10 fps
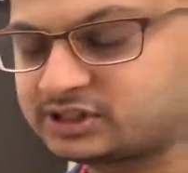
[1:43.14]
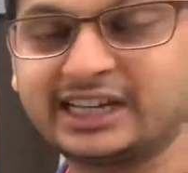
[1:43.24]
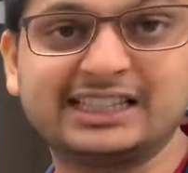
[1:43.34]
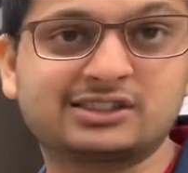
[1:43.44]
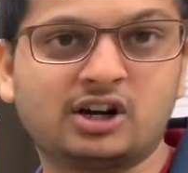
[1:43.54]

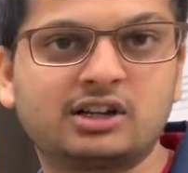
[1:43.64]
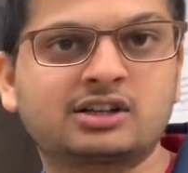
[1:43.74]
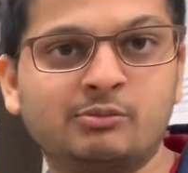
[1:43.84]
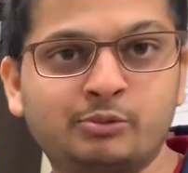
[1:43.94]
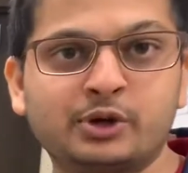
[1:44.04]
that is called
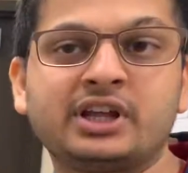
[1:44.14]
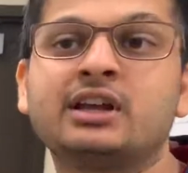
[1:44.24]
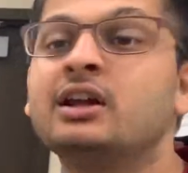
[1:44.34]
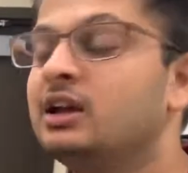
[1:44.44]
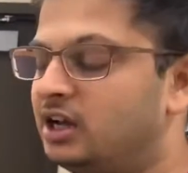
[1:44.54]

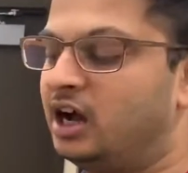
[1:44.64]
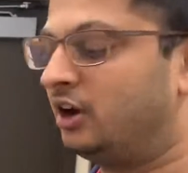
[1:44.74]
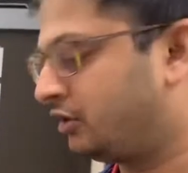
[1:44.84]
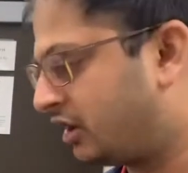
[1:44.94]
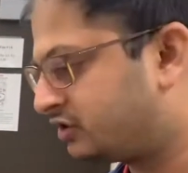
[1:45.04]

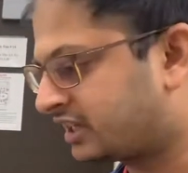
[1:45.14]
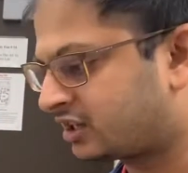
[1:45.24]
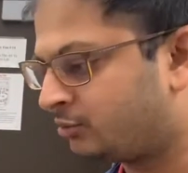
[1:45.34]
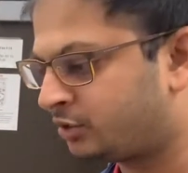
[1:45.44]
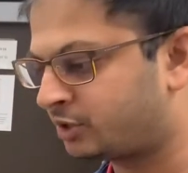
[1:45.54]

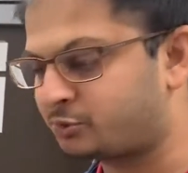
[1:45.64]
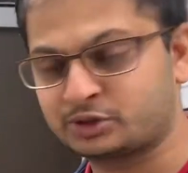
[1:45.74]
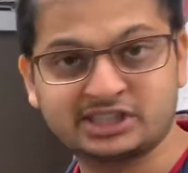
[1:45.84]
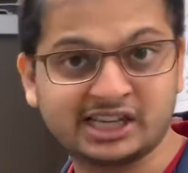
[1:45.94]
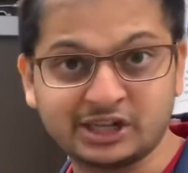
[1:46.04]
computer
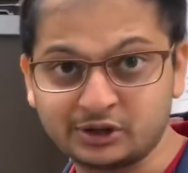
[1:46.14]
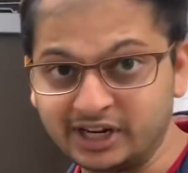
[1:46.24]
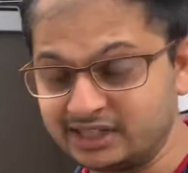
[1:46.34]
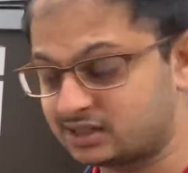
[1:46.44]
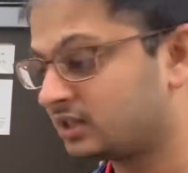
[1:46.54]
processing
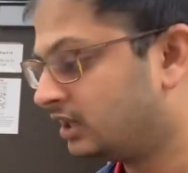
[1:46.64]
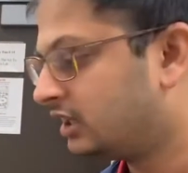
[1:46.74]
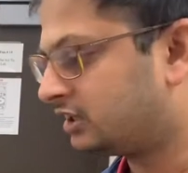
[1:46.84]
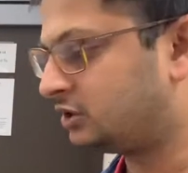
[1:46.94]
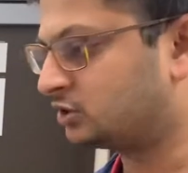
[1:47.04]
units.
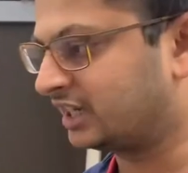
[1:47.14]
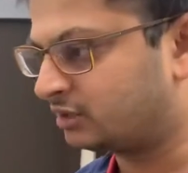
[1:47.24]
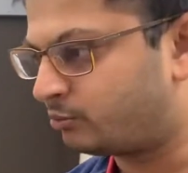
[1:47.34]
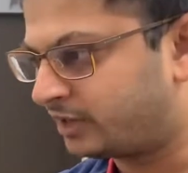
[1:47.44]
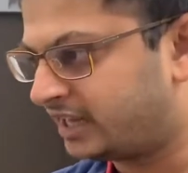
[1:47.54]
Those are the
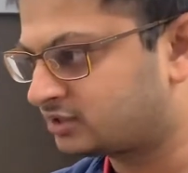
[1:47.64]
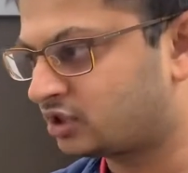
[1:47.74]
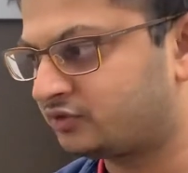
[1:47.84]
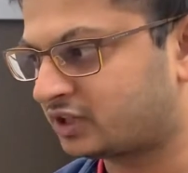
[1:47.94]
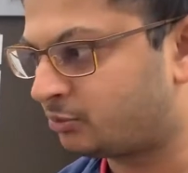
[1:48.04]
brains
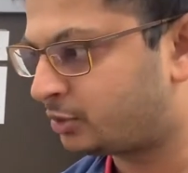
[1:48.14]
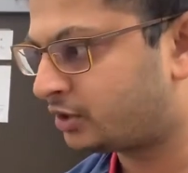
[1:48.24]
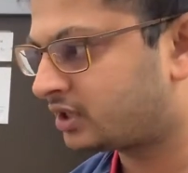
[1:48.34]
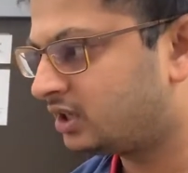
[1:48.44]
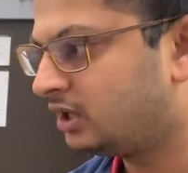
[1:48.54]
of the
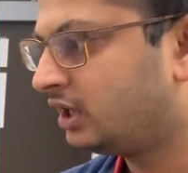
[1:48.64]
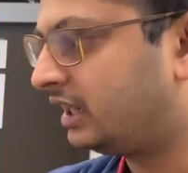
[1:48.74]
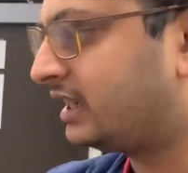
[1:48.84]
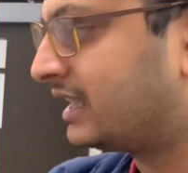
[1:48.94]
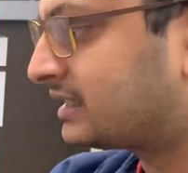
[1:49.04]
computer.
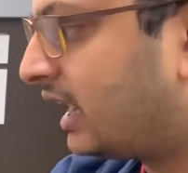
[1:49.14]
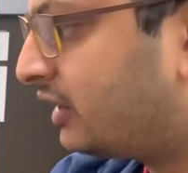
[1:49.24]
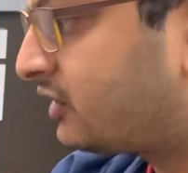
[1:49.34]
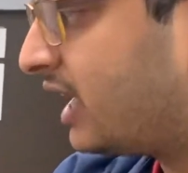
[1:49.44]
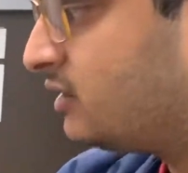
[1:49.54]
It has
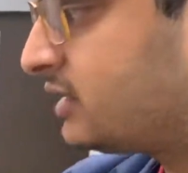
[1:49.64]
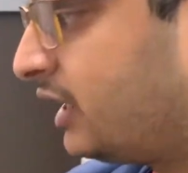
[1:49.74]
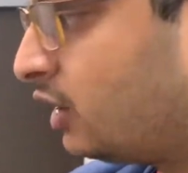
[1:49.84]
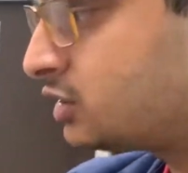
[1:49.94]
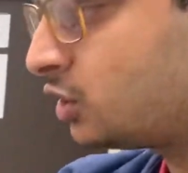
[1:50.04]
hard drives and
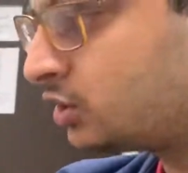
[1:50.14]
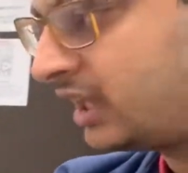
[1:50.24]
also the